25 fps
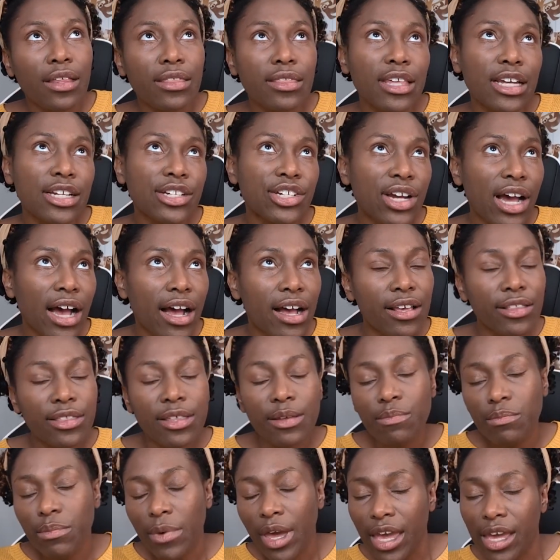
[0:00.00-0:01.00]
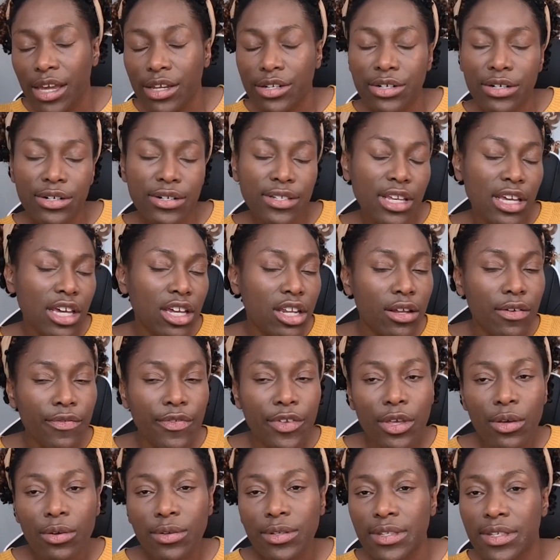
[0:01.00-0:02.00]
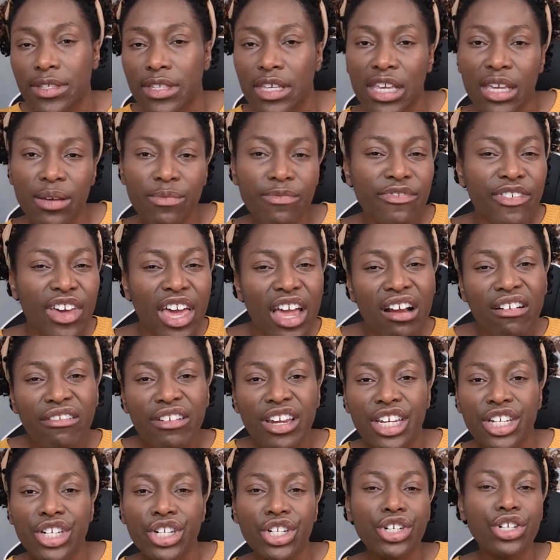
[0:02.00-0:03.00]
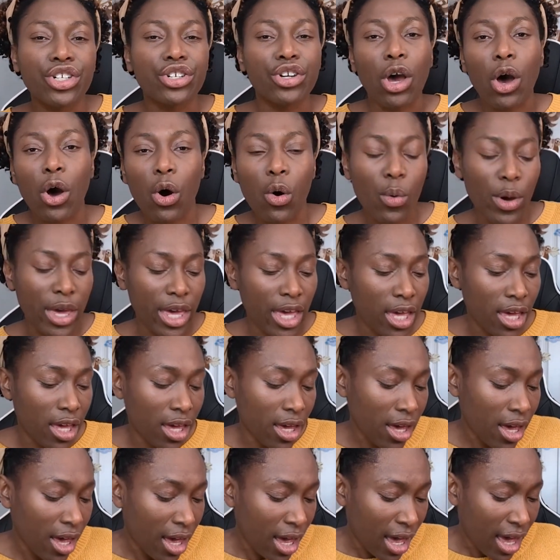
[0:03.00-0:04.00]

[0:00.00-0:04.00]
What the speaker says: the Jonathan Majors interviews seem very showy.